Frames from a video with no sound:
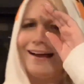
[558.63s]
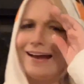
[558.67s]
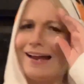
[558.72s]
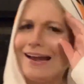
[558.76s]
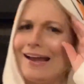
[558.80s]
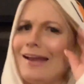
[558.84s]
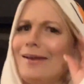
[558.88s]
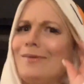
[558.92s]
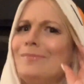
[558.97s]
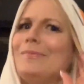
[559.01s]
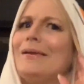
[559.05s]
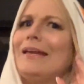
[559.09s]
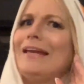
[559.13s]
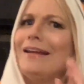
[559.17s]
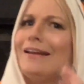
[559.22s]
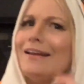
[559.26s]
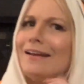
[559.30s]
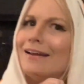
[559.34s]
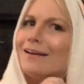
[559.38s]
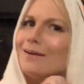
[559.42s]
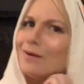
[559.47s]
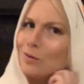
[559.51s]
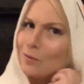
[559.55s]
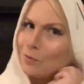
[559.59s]
I
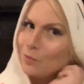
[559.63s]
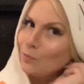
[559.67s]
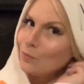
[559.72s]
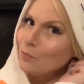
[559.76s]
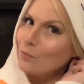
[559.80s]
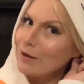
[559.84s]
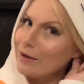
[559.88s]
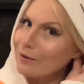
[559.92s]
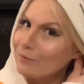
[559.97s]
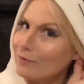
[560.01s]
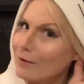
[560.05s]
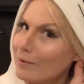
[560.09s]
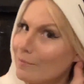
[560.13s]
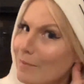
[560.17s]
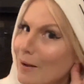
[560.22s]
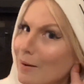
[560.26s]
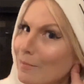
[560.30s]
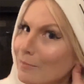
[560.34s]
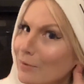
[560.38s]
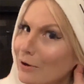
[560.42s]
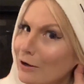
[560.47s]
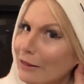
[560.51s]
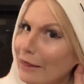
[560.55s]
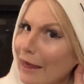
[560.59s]
mean, we
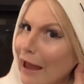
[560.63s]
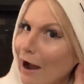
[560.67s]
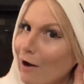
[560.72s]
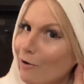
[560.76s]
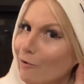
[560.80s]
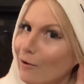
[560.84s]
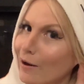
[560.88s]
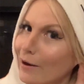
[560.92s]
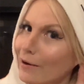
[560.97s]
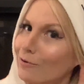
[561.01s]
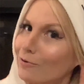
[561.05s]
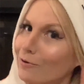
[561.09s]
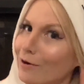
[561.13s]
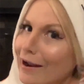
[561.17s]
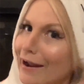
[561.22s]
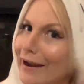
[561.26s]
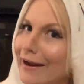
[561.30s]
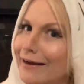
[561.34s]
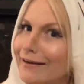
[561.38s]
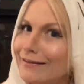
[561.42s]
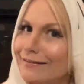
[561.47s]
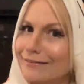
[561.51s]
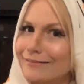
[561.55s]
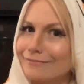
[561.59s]
remember that one,
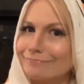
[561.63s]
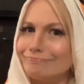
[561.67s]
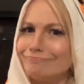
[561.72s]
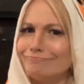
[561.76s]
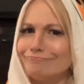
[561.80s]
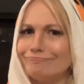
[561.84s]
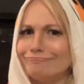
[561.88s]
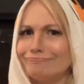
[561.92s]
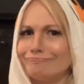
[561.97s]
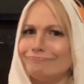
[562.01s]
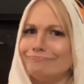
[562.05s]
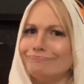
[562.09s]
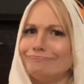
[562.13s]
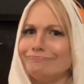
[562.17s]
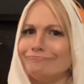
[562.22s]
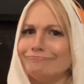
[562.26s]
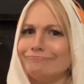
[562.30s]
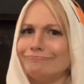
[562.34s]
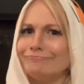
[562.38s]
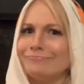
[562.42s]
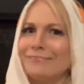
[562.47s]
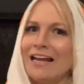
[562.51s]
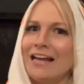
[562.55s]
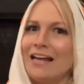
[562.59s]
right?
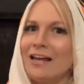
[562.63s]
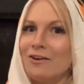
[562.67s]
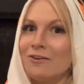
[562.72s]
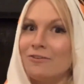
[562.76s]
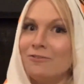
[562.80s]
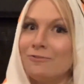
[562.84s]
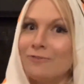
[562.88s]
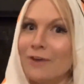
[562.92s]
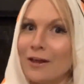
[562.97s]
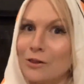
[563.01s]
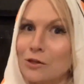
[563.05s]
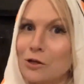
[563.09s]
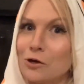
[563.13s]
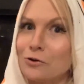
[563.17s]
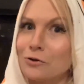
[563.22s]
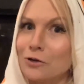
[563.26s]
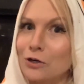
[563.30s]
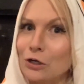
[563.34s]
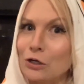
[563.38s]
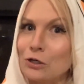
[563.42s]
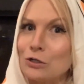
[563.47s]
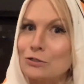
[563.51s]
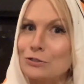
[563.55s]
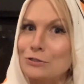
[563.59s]
Fellow
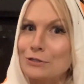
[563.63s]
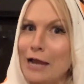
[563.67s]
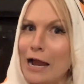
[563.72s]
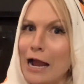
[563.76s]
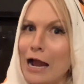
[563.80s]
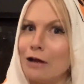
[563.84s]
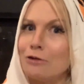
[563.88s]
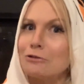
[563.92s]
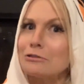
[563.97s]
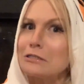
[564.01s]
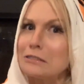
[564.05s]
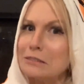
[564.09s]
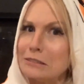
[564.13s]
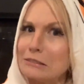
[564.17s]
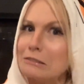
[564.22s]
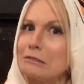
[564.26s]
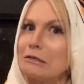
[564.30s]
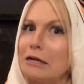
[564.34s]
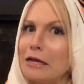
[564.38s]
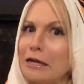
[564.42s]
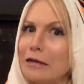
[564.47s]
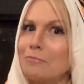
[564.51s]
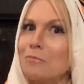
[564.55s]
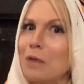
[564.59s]
Girl Scouts,
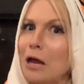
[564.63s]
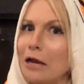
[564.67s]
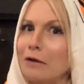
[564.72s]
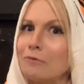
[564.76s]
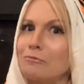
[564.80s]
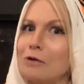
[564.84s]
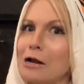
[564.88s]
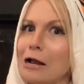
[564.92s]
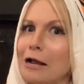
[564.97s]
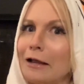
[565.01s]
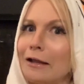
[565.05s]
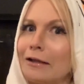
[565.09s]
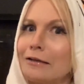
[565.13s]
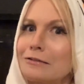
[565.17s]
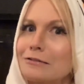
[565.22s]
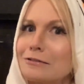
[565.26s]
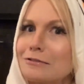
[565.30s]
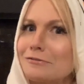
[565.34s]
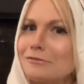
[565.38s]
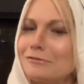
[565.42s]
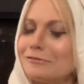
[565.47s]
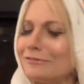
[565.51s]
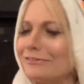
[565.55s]
am I right?